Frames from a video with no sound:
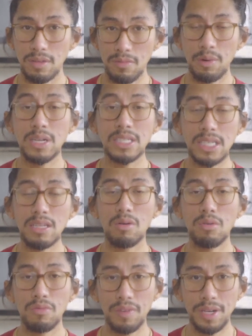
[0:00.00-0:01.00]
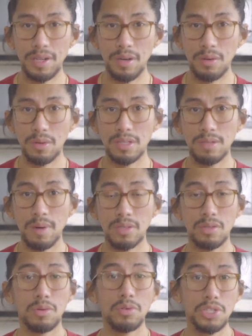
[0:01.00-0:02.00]
want to see the whole video, it's
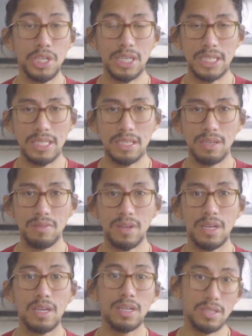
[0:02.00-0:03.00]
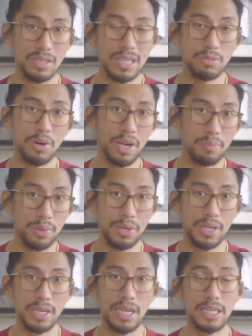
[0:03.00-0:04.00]
about coaching and stuff. So that's where I
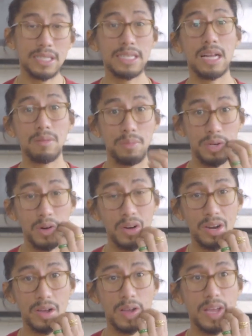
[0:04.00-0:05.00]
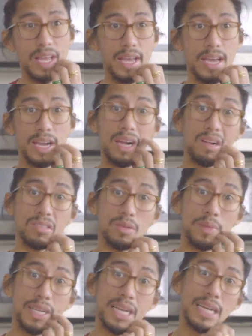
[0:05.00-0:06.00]
put it at Sal Biodora. And I
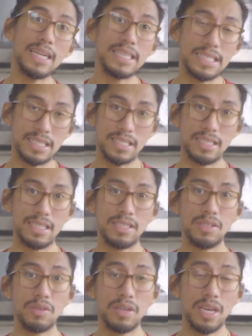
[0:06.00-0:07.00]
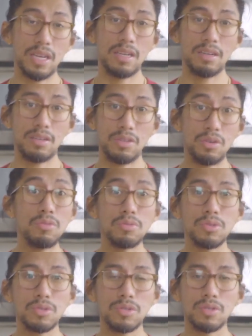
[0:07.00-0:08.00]
also made a list that you can
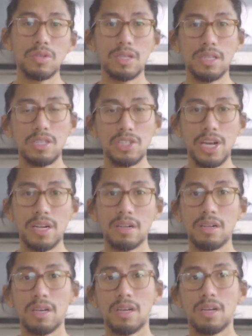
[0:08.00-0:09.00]
use in the channel